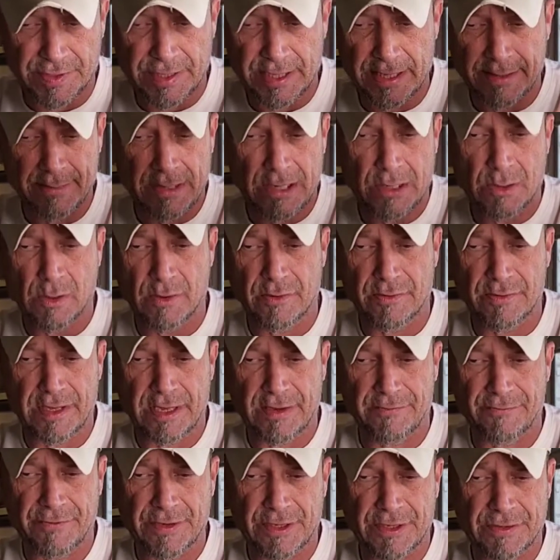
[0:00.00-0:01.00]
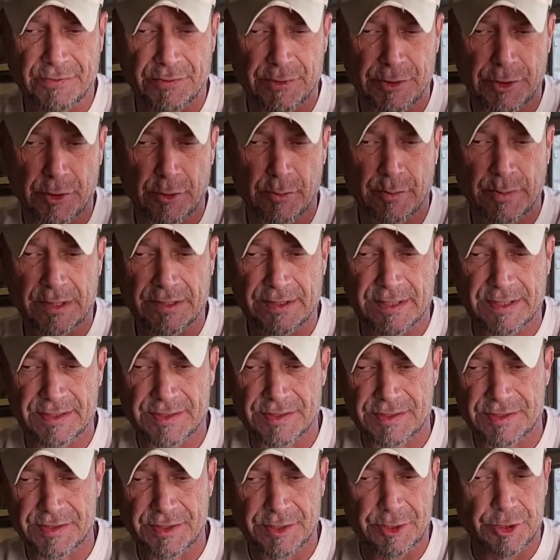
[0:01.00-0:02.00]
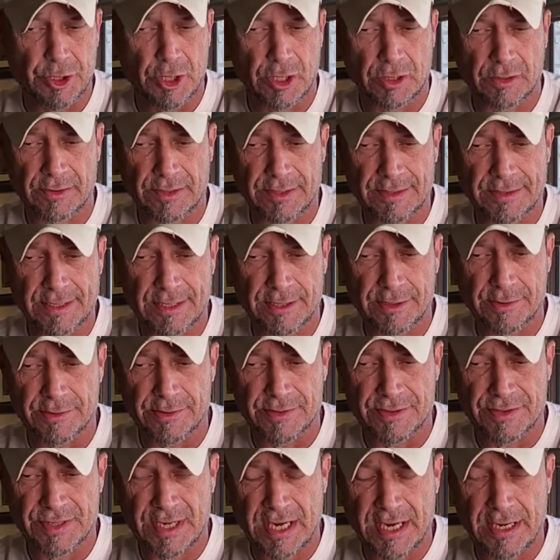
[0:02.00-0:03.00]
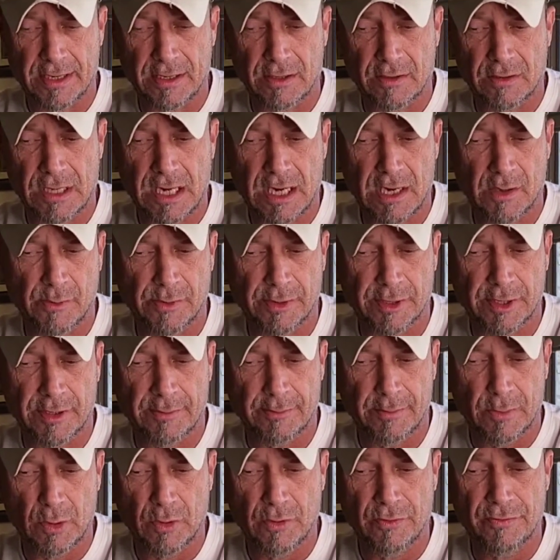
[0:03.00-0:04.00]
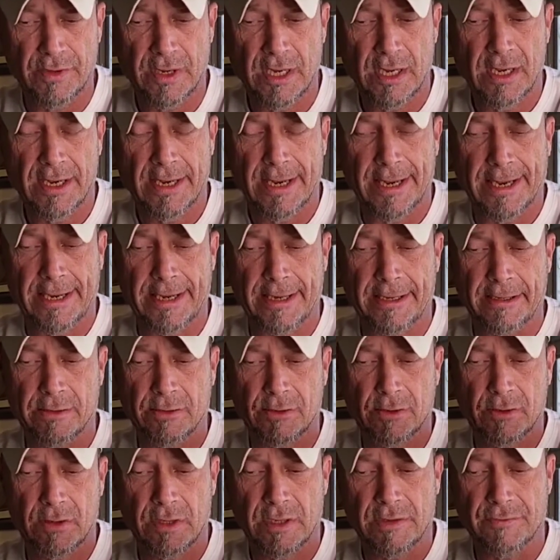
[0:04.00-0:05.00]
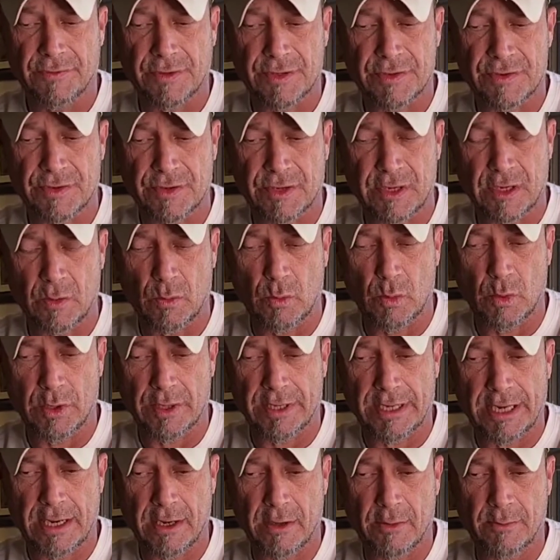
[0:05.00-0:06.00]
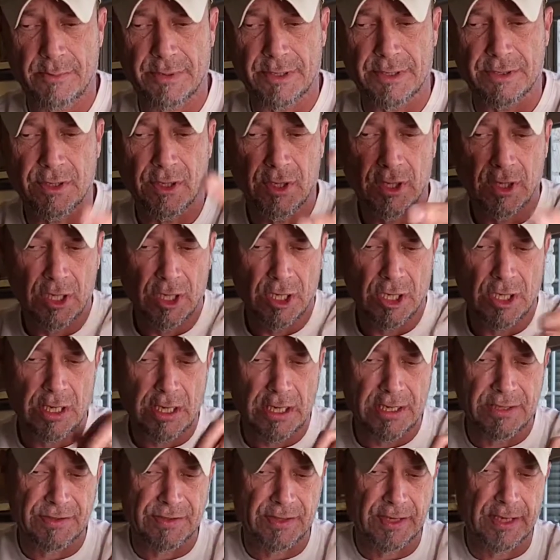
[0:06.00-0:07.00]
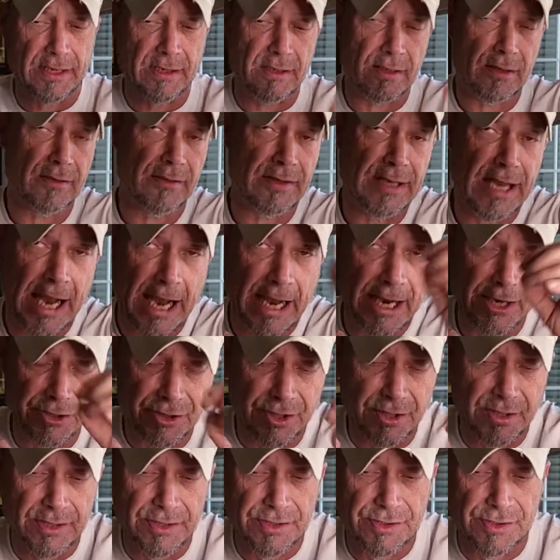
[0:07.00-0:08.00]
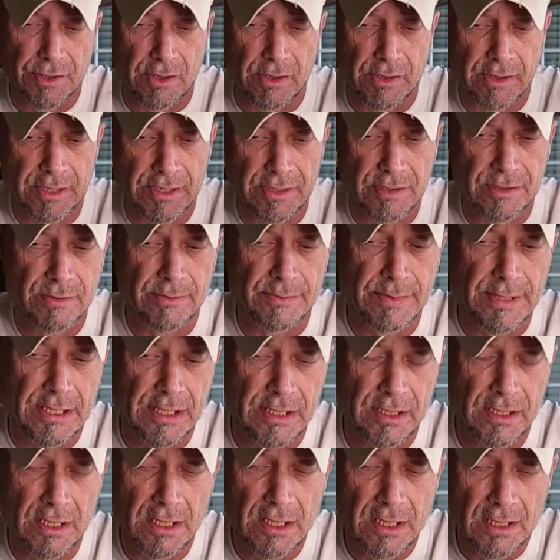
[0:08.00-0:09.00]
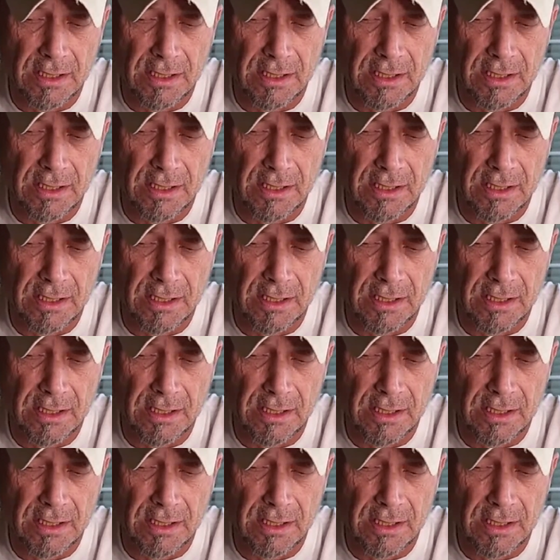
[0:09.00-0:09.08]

to them, however that fits for you. But this is the juggling that you're deciding on how we're going to move and if this is going to work out. But it's like the action is starting to be